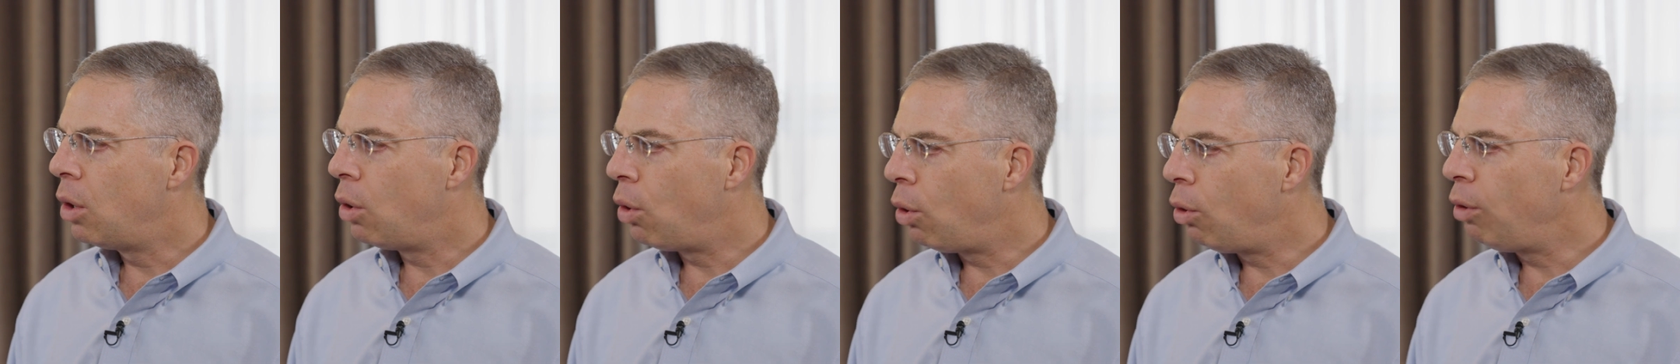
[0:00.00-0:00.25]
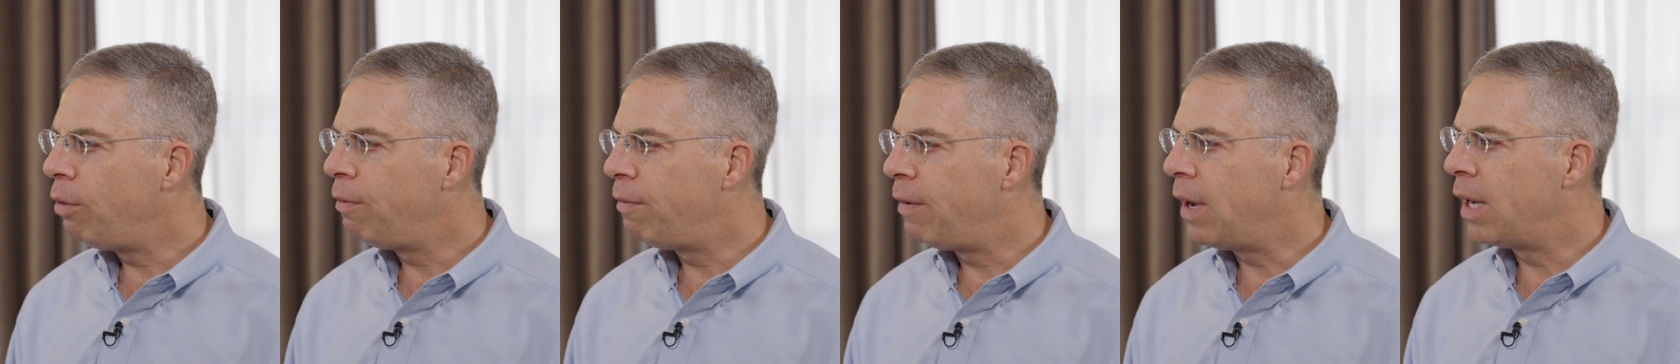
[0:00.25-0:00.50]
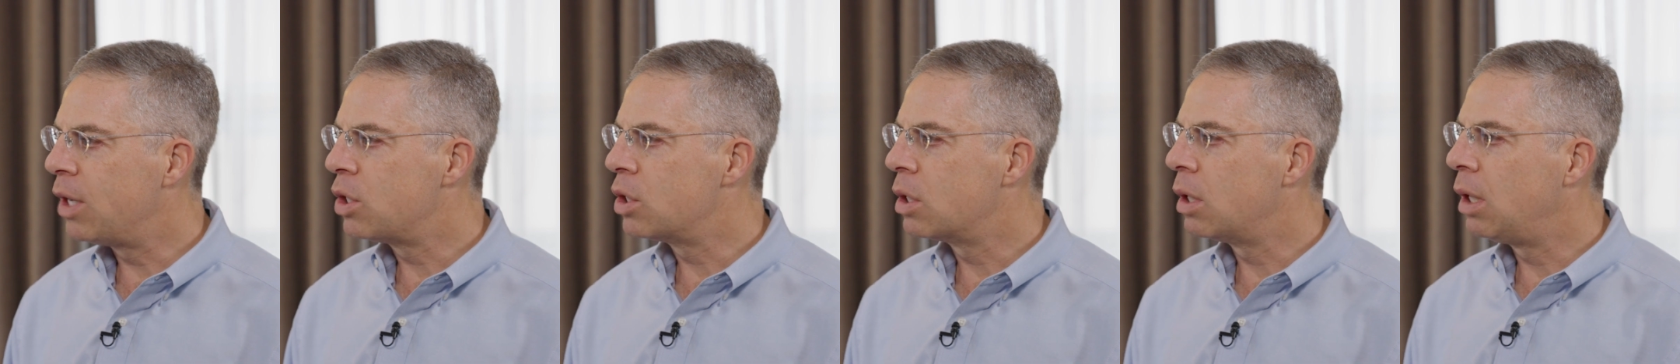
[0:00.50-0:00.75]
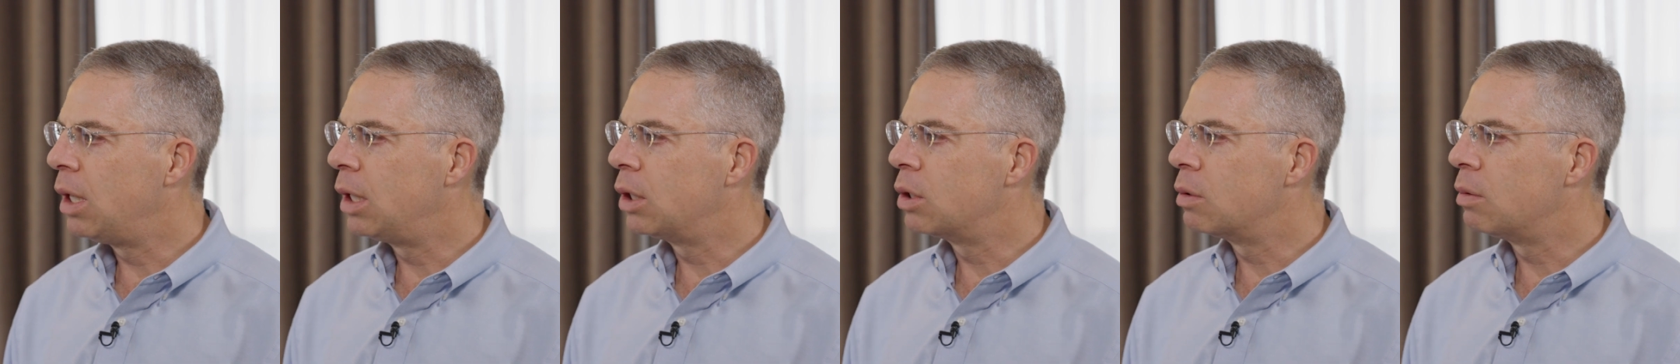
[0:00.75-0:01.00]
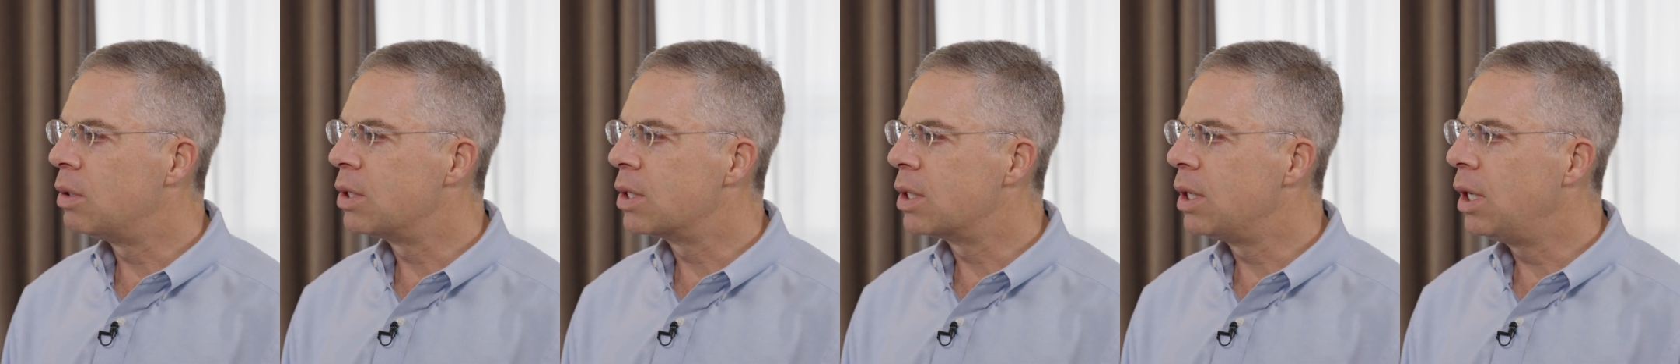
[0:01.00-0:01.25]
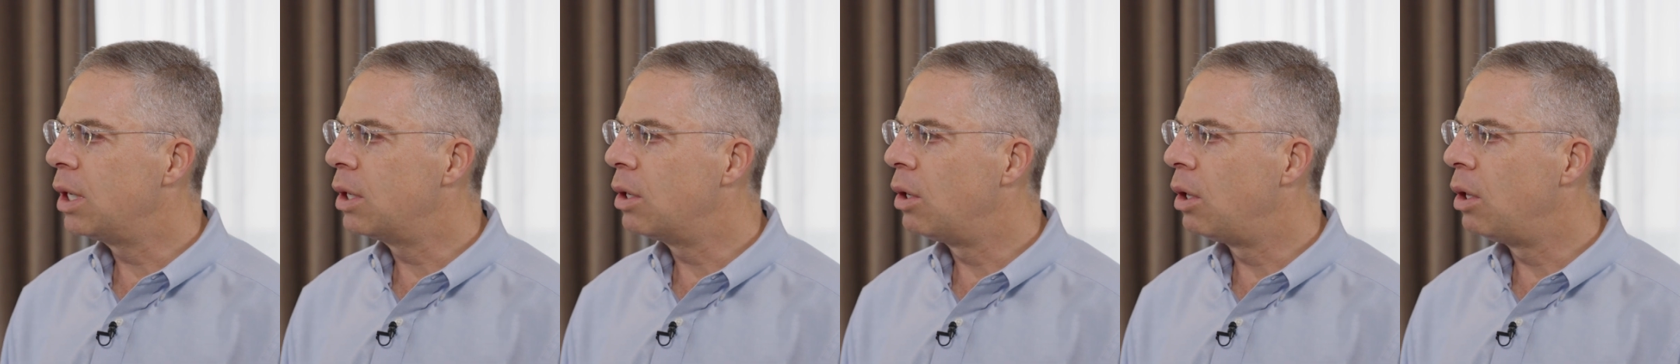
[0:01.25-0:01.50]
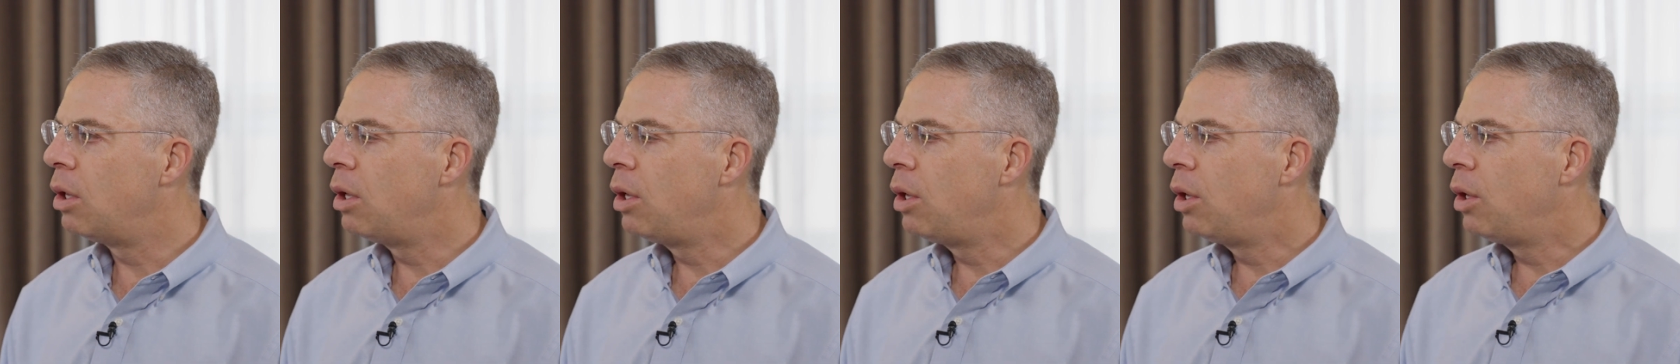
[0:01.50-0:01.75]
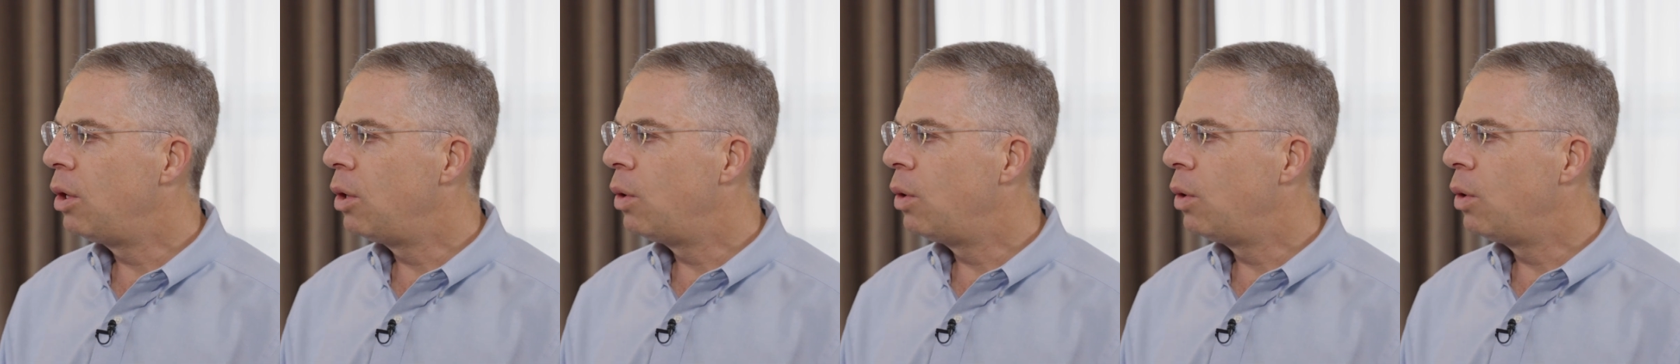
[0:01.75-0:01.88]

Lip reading: old-fashioned Electroless Nickel.